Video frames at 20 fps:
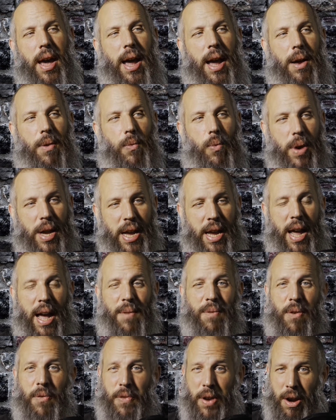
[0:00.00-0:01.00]
And we
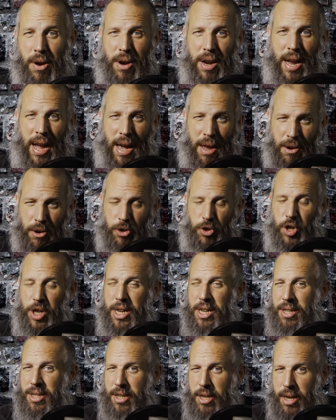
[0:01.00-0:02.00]
have a very
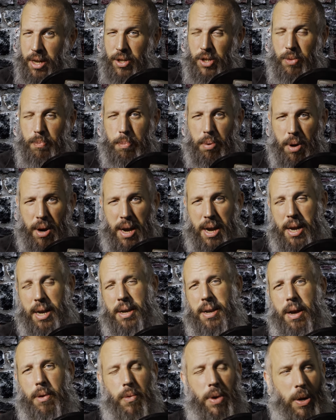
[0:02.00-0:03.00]
energy intense
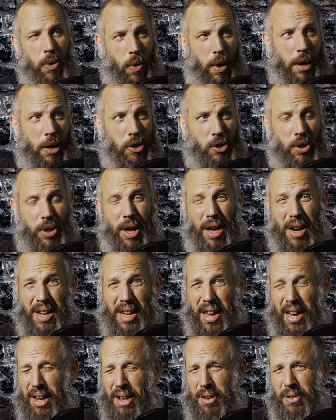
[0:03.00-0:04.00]
brain that requires a lot
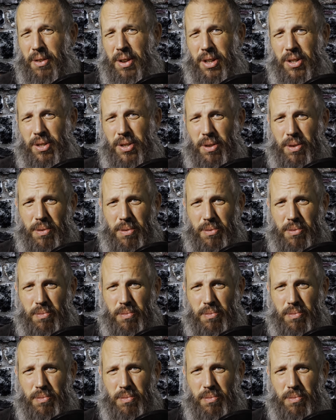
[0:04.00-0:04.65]
of calories